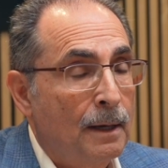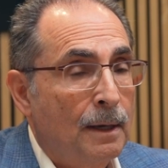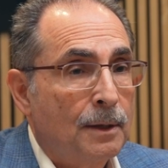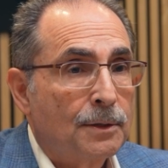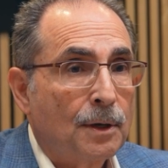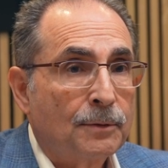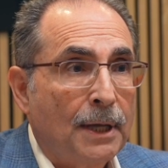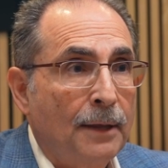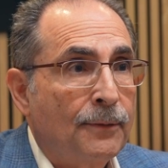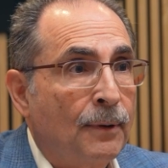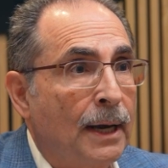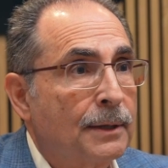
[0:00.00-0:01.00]
So
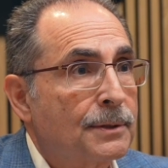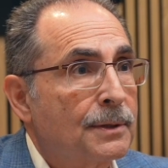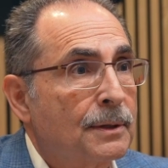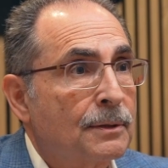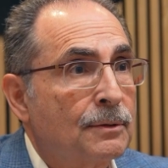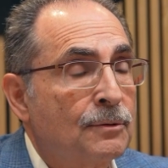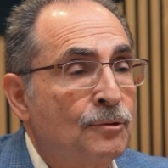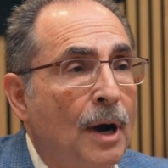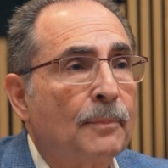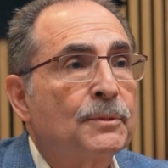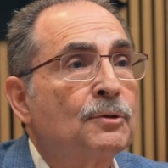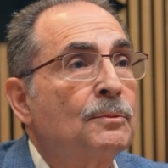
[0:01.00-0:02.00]
death rates
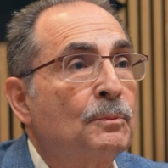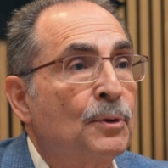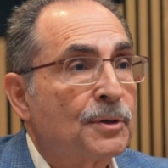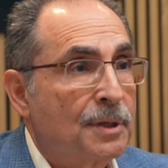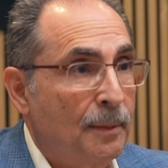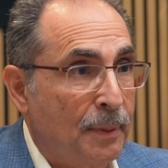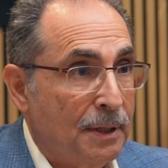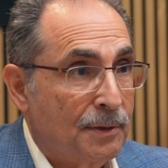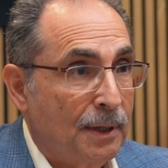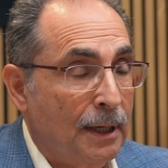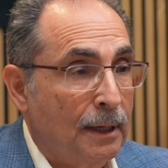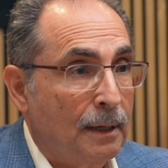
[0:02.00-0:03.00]
dropped
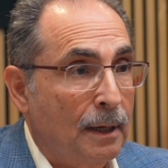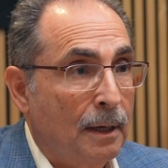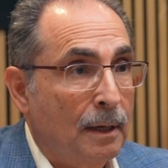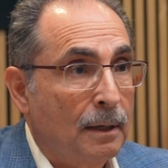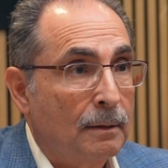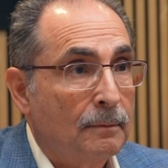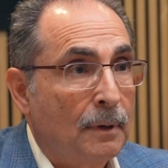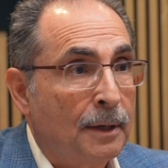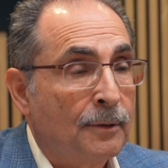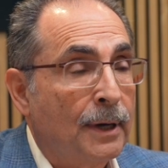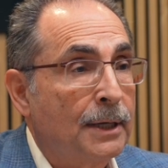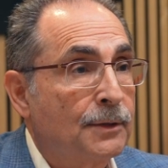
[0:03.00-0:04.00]
precipitously.
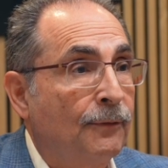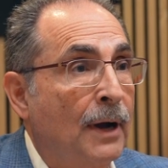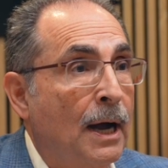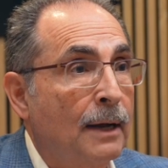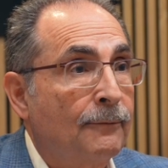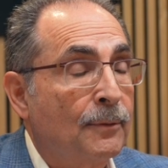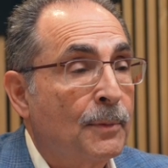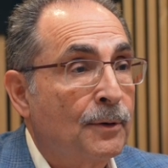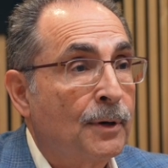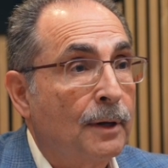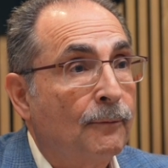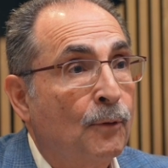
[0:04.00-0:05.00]
Under age 5, from
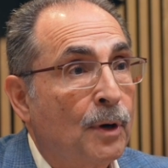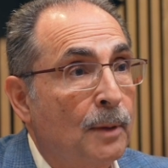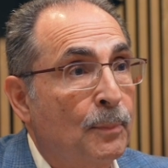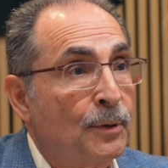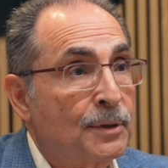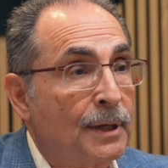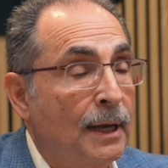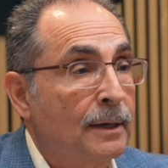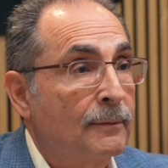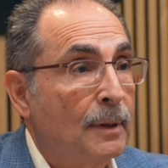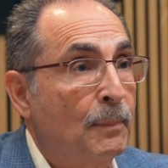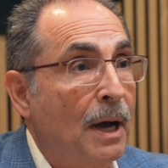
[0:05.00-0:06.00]
30 to 40%
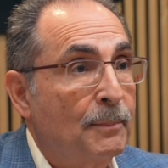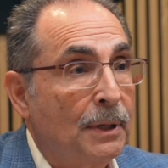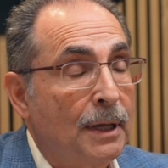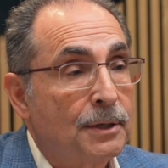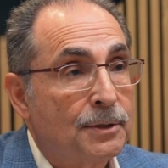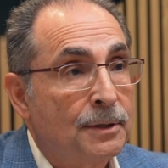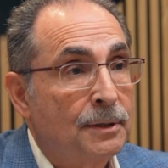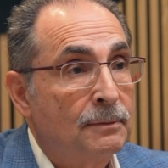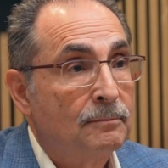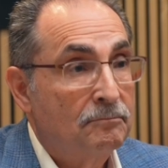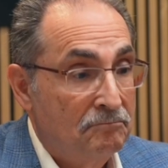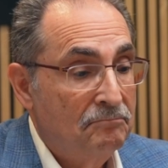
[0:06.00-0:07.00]
of the population
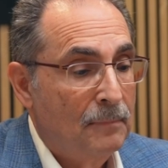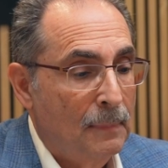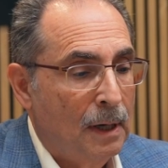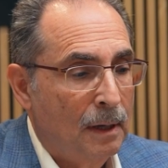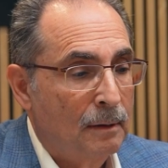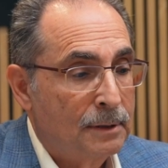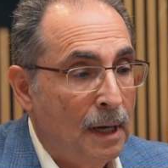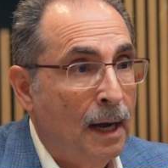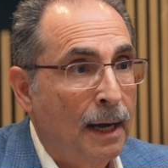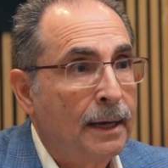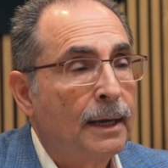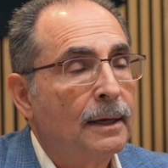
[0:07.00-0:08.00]

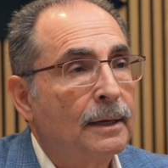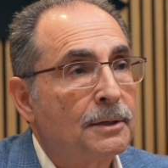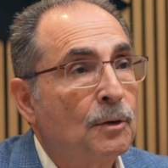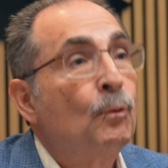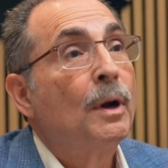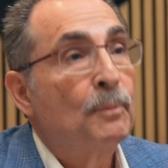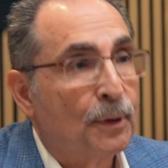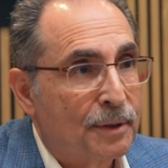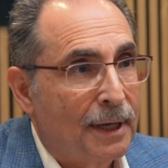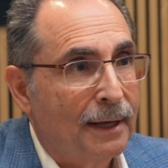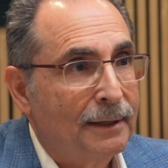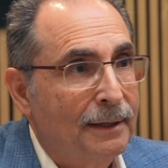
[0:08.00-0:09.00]
dying to
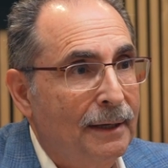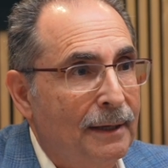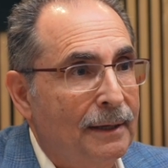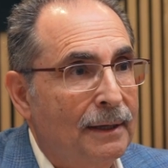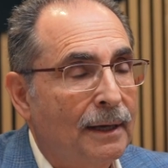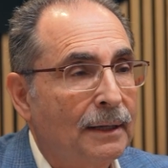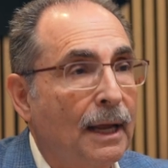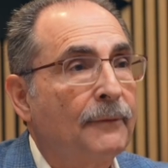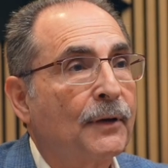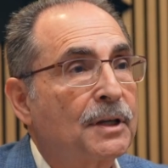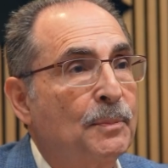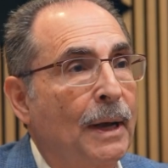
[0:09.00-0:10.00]
1%. Life
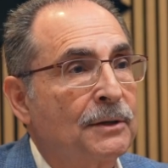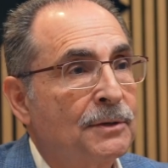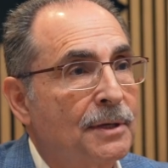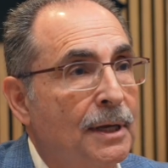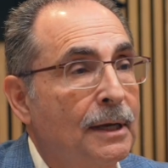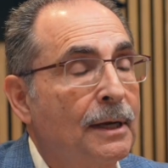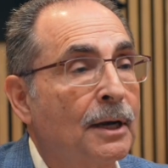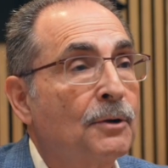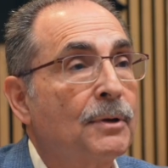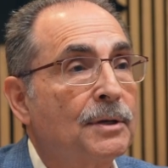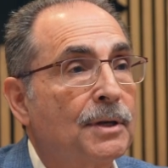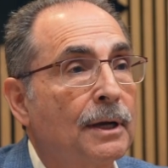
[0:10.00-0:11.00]
expectancy
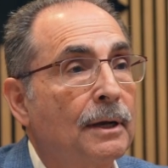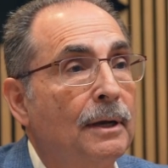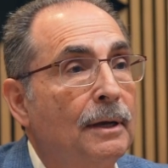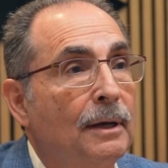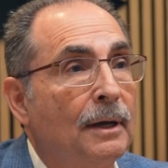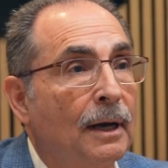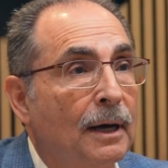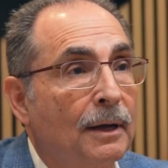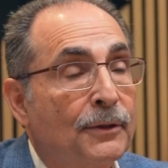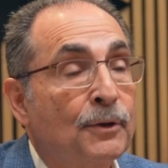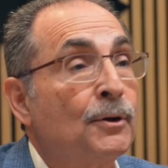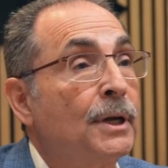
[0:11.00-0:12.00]
increasing
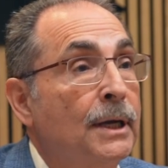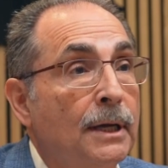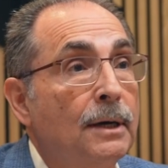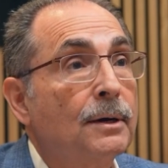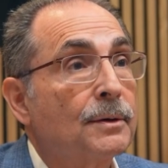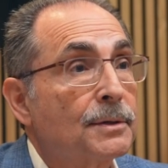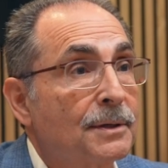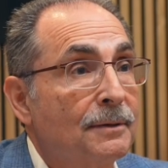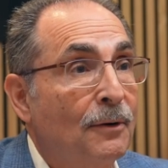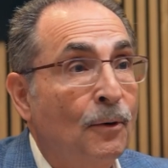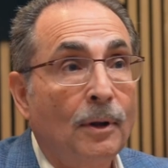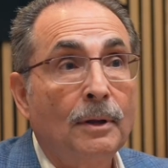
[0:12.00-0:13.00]
30 years,
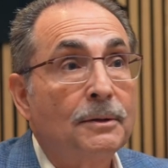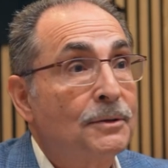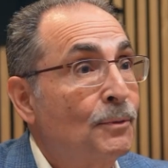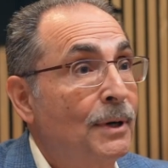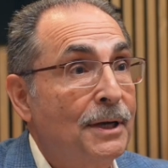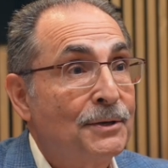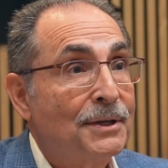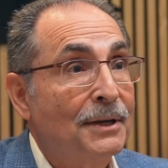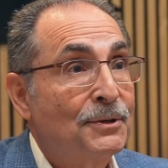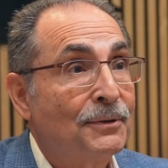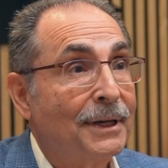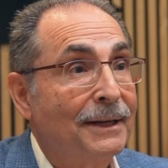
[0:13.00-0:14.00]
all 20th
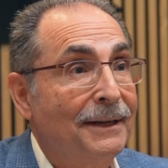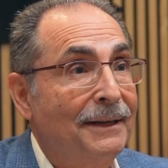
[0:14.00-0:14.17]
century.